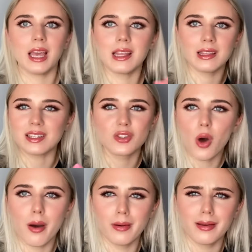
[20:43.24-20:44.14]
that's
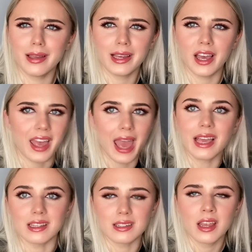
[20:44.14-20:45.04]
not
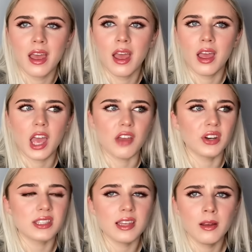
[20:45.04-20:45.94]
hate. If I
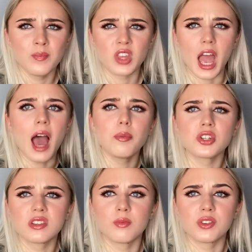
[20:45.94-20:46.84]
said apple
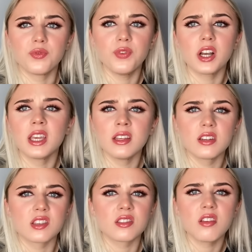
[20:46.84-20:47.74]
juice is the most f***ing
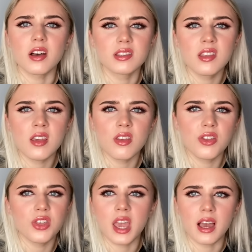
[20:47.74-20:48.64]
disgusting
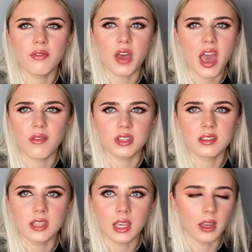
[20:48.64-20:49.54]
thing I've ever
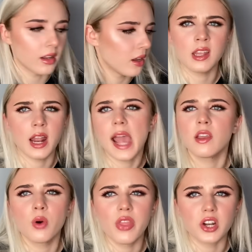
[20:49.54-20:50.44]
seen, and
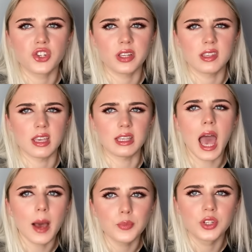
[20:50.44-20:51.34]
anyone that drinks it is
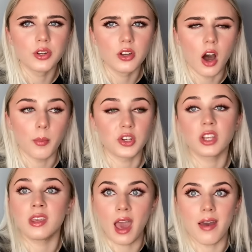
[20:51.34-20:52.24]
absolute garbage,
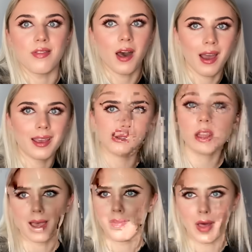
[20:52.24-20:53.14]
like, yeah, that
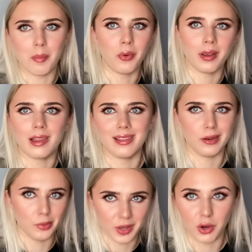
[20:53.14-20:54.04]
is at that point a
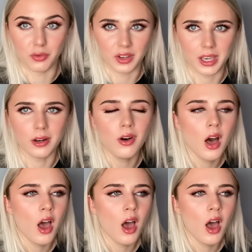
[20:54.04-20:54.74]
little bit overkill.